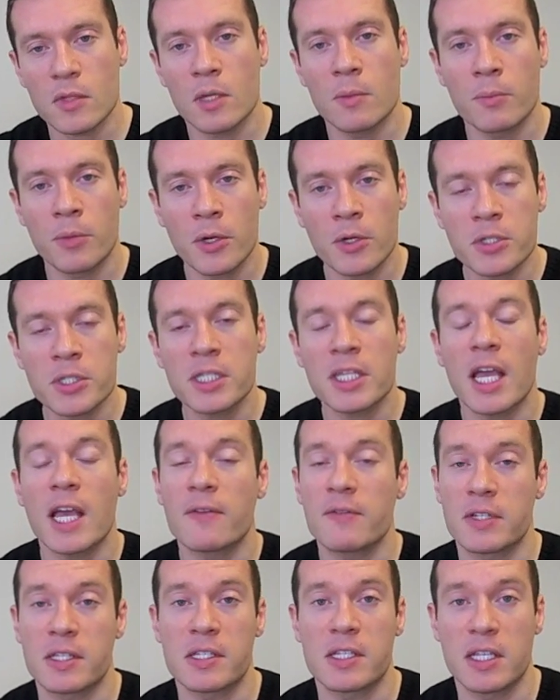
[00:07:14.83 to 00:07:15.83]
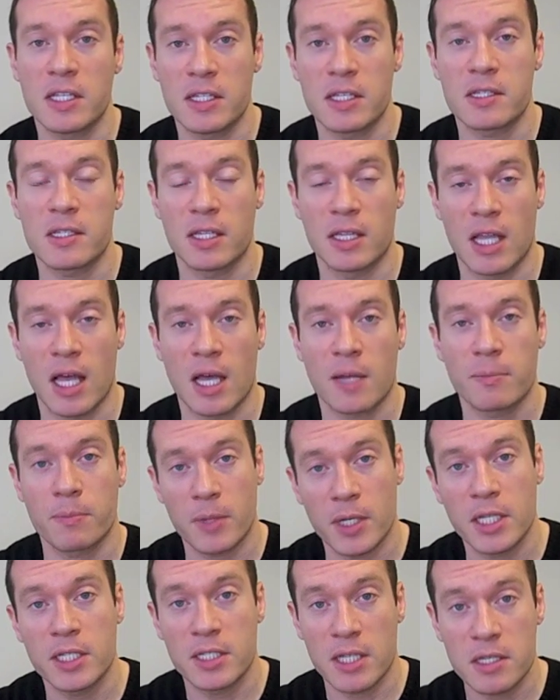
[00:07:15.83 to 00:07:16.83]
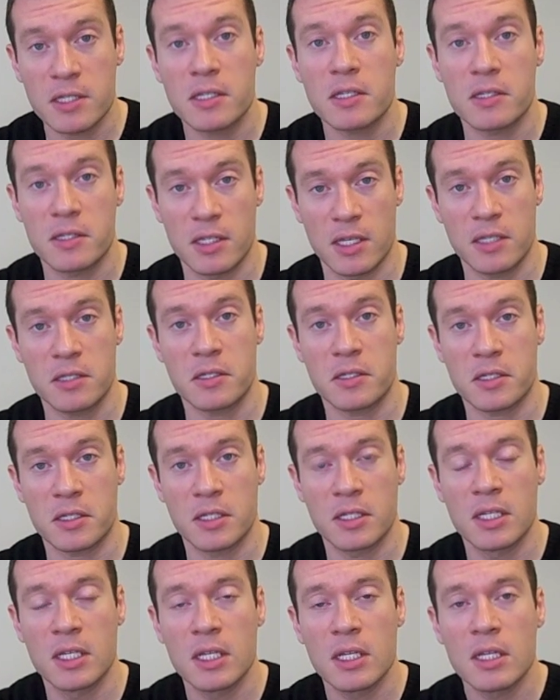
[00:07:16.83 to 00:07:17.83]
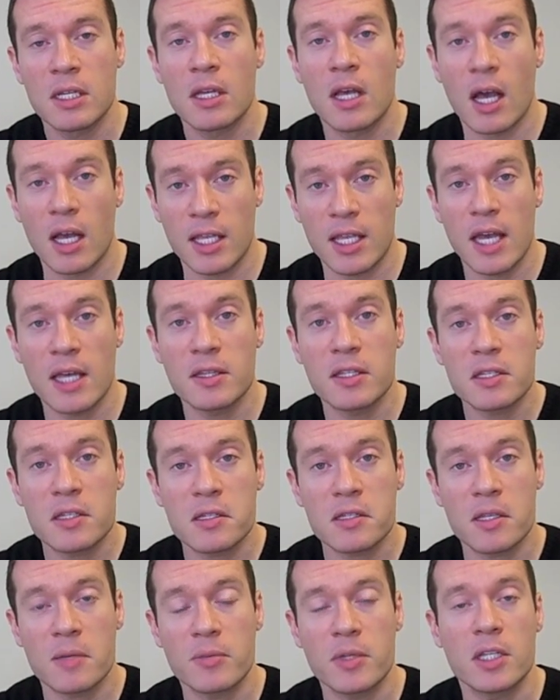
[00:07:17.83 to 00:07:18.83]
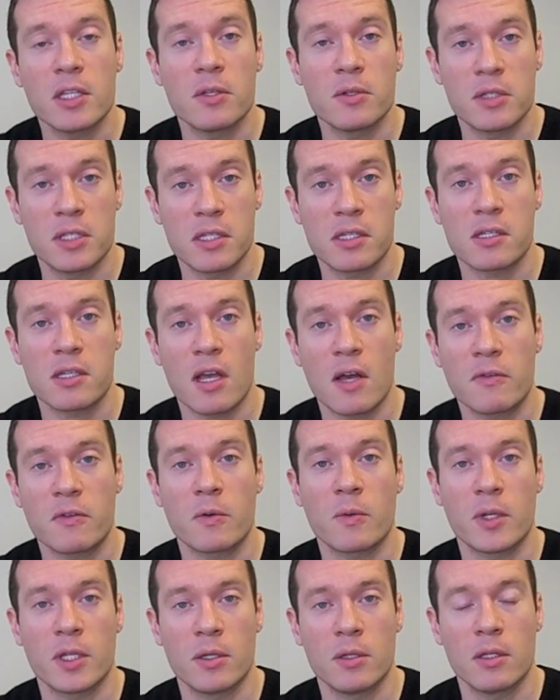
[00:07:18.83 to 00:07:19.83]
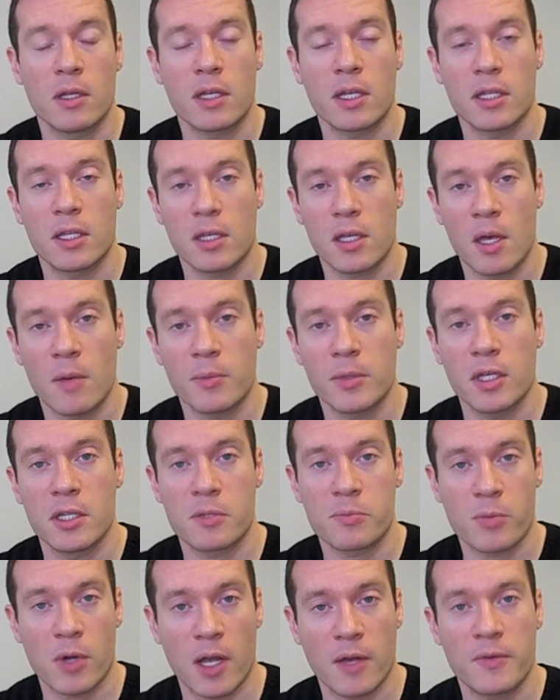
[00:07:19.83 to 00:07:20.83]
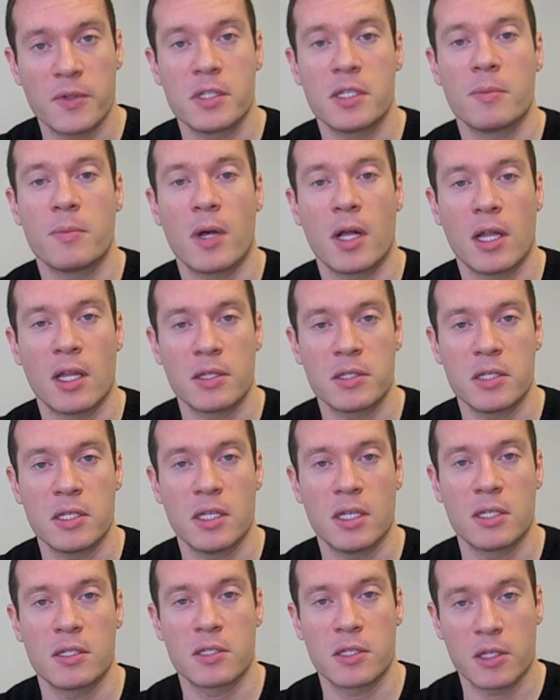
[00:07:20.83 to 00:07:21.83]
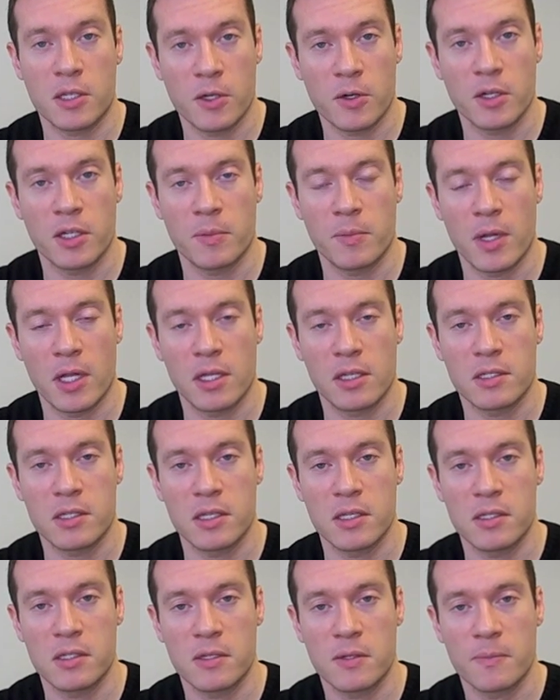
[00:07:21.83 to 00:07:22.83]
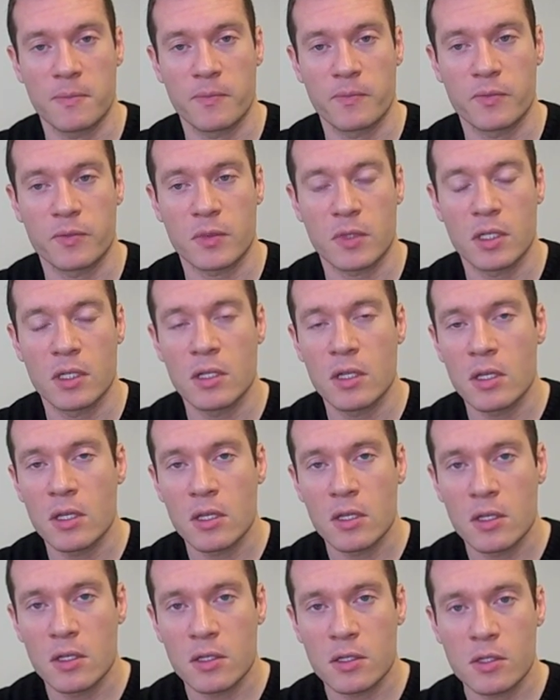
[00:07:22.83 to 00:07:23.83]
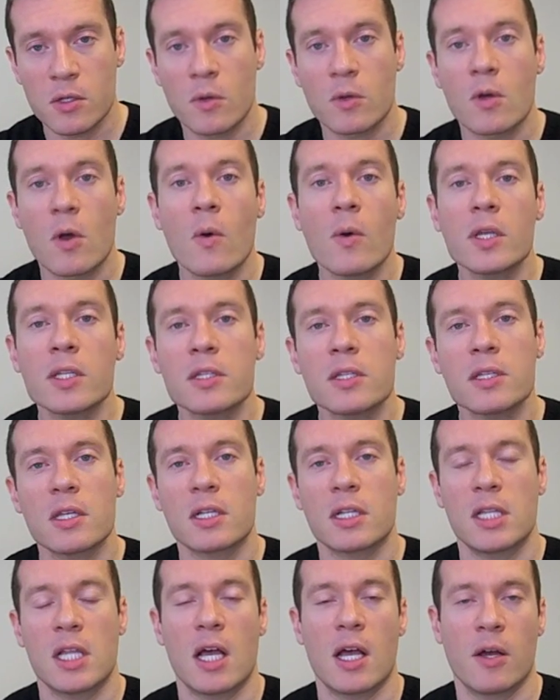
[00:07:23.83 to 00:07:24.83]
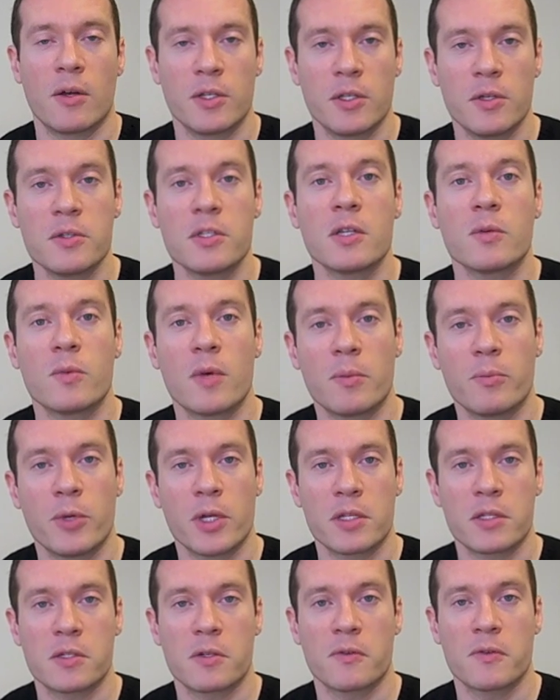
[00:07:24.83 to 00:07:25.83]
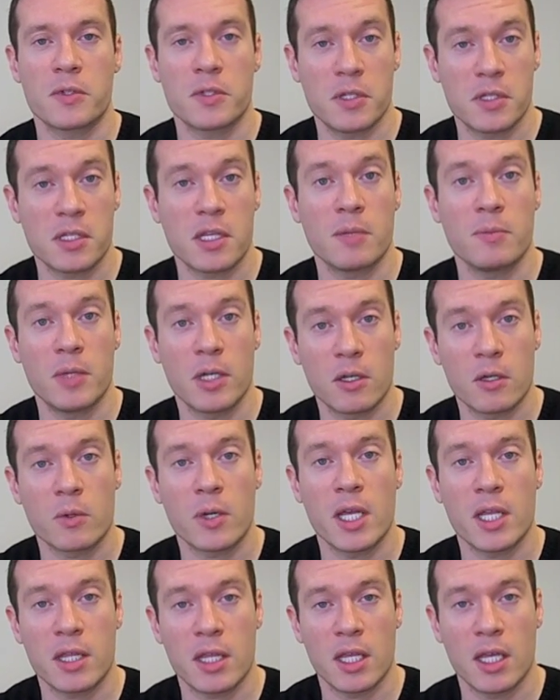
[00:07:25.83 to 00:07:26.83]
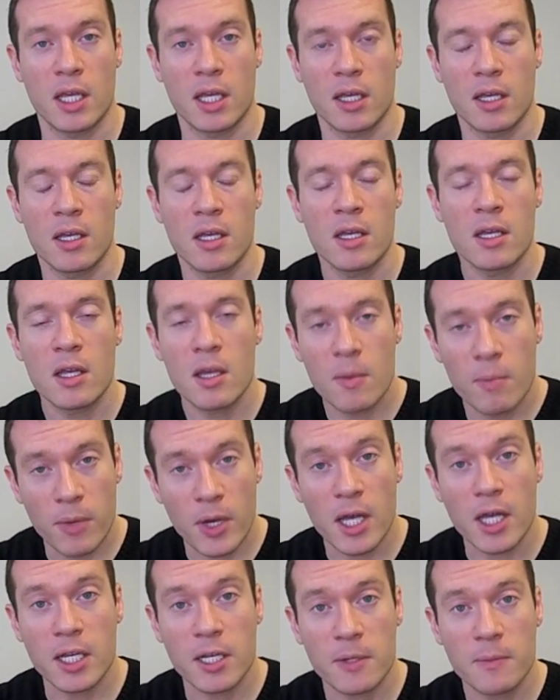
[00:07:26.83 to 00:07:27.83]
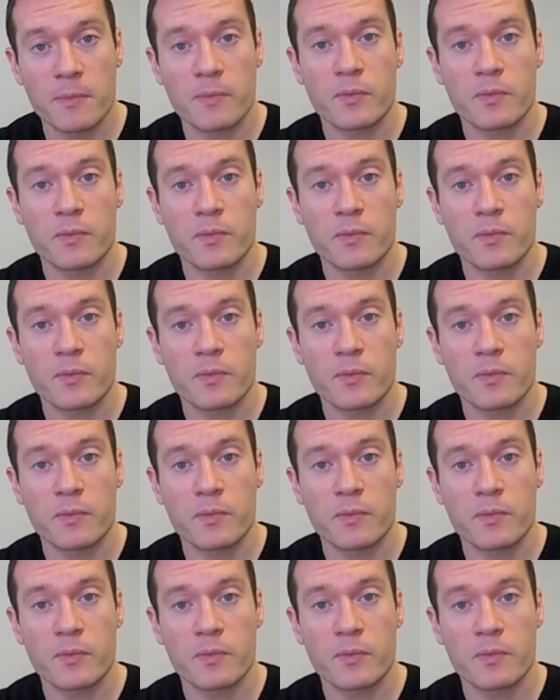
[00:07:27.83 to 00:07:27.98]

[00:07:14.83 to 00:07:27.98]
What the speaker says: Personally, I haven't seen this a lot, but it does exist. Again, this is something you discover when you look at the company's privacy policy and security policies. So going to the cloud, using web-based services can be a great thing, but